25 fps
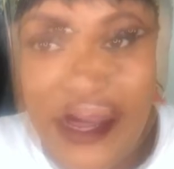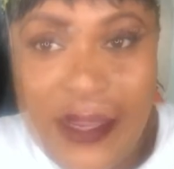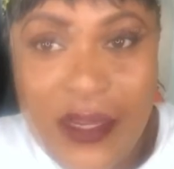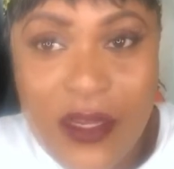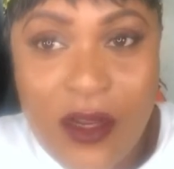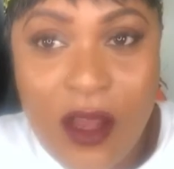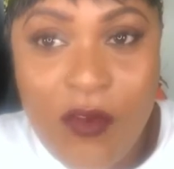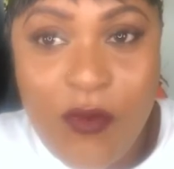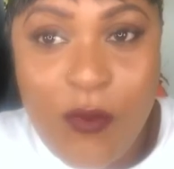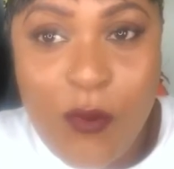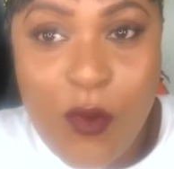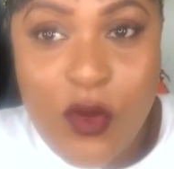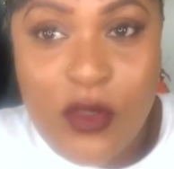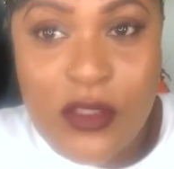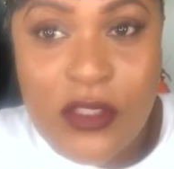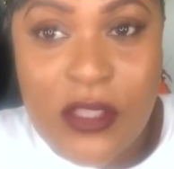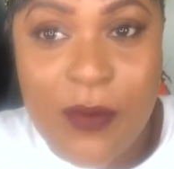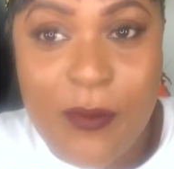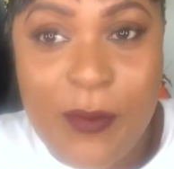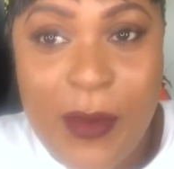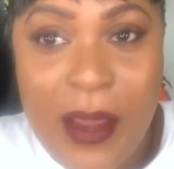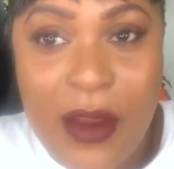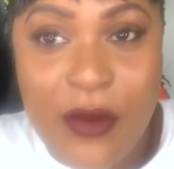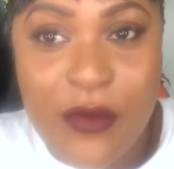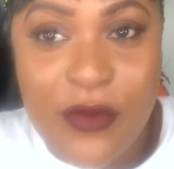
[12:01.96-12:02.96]
the end of most
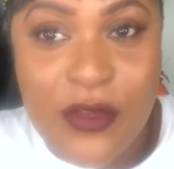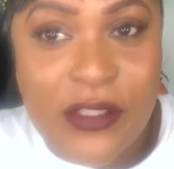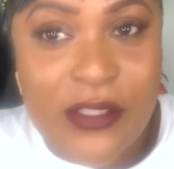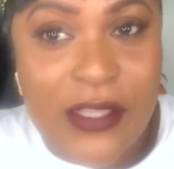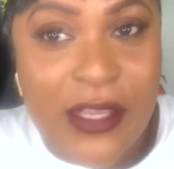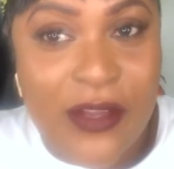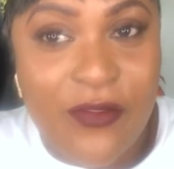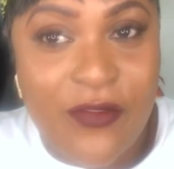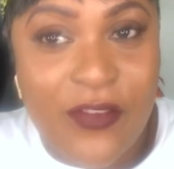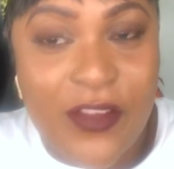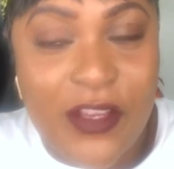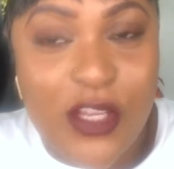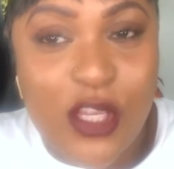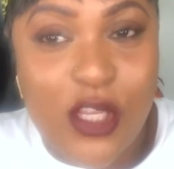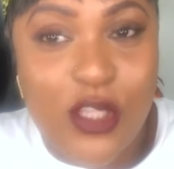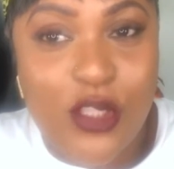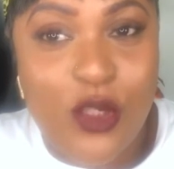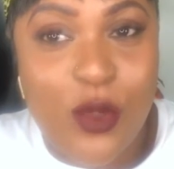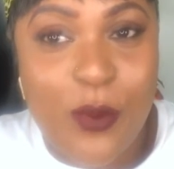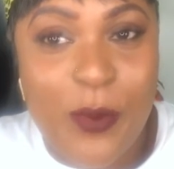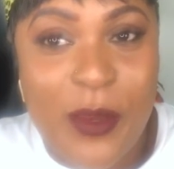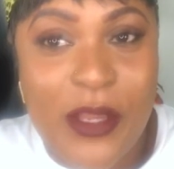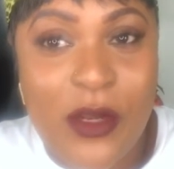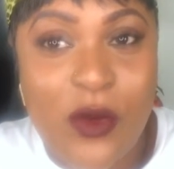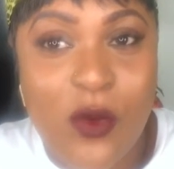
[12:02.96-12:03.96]
of my recent videos,
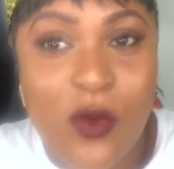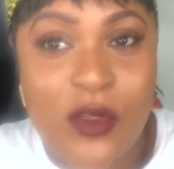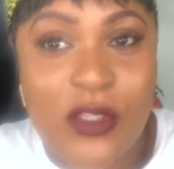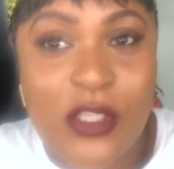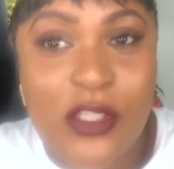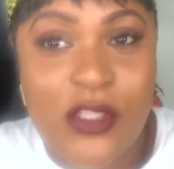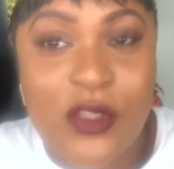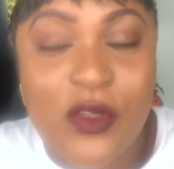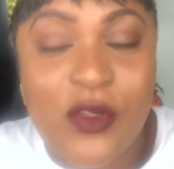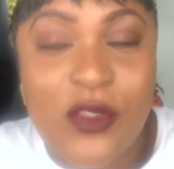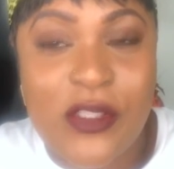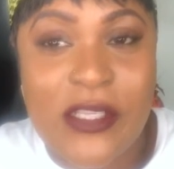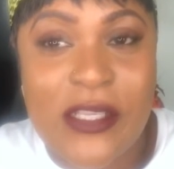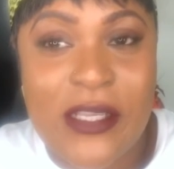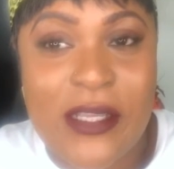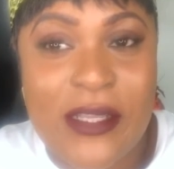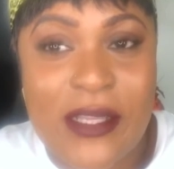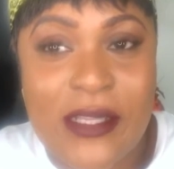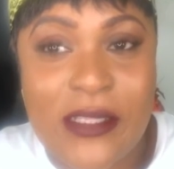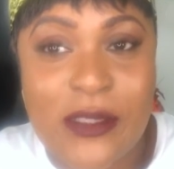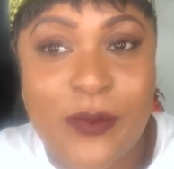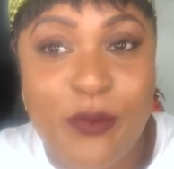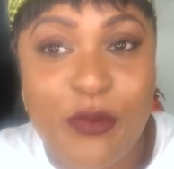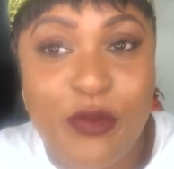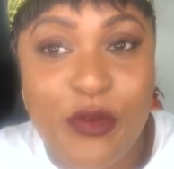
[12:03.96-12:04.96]
you may notice you see
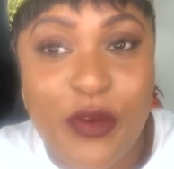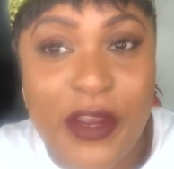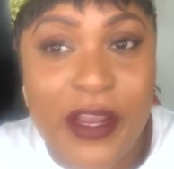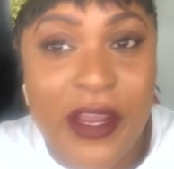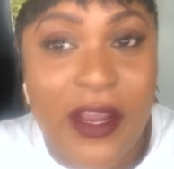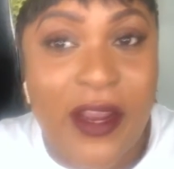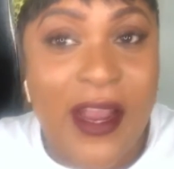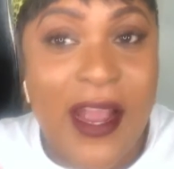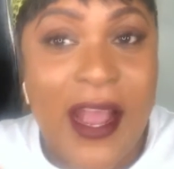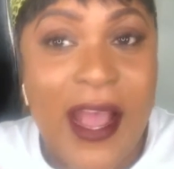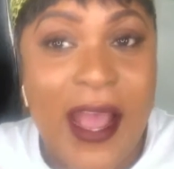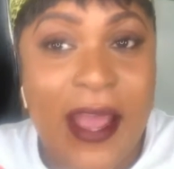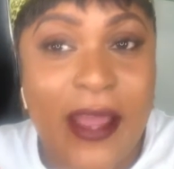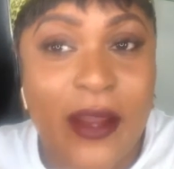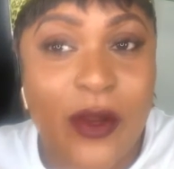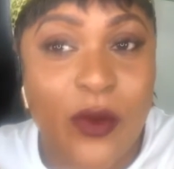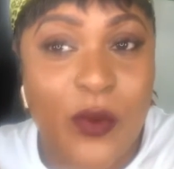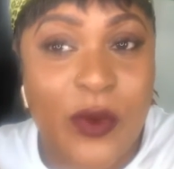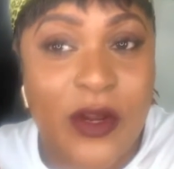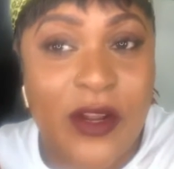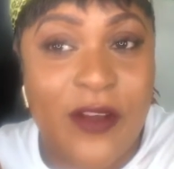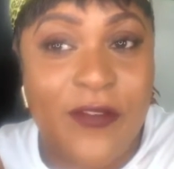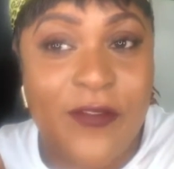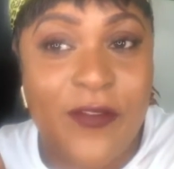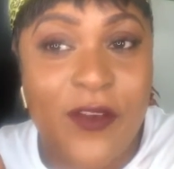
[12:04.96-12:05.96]
this prayer hand
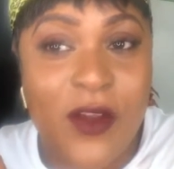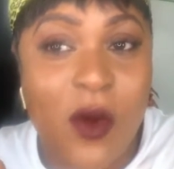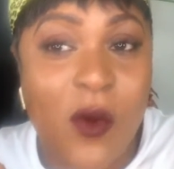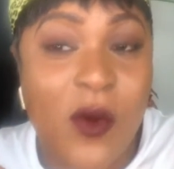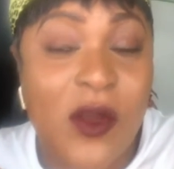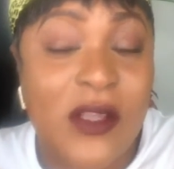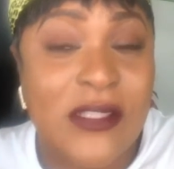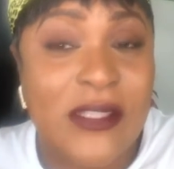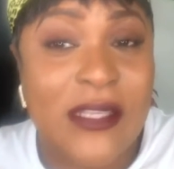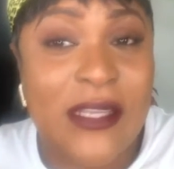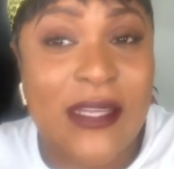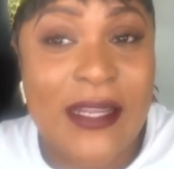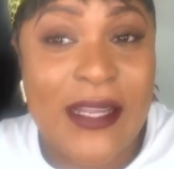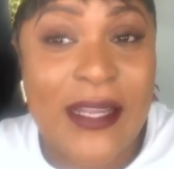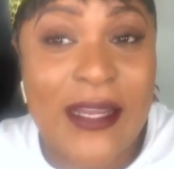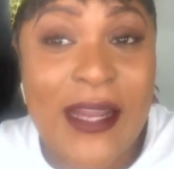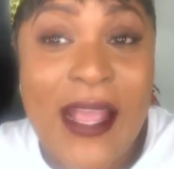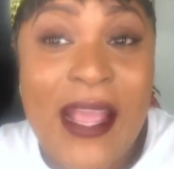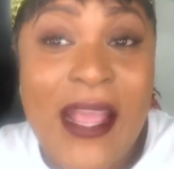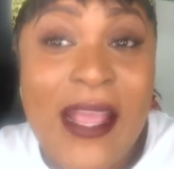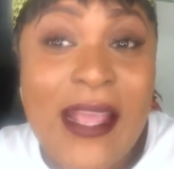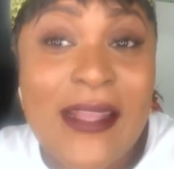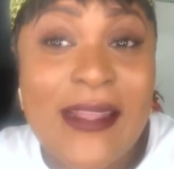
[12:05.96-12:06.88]
with the flowers in it.